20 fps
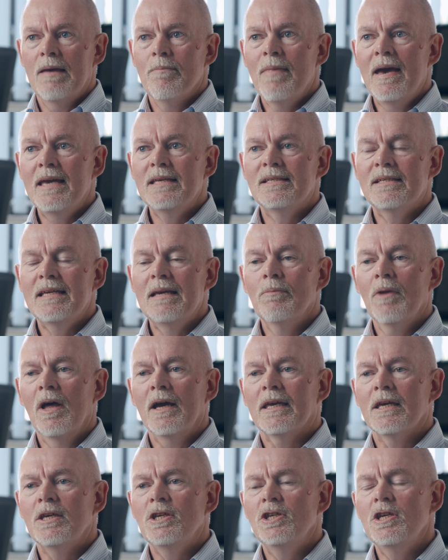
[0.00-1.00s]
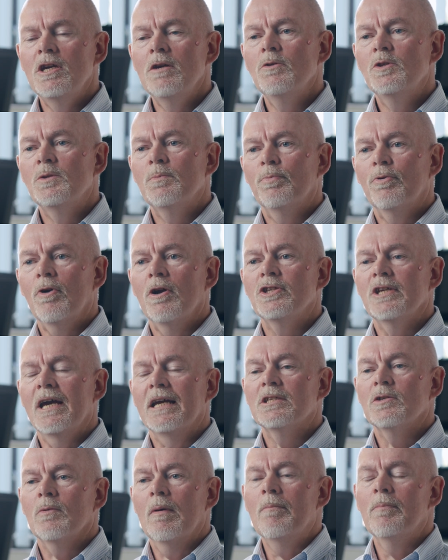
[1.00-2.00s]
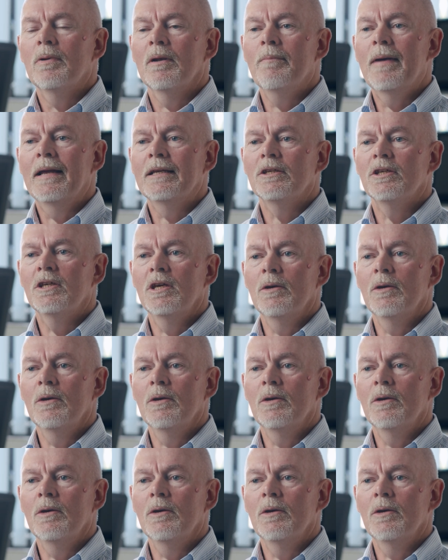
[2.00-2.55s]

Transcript: It may seem like a huge project to implement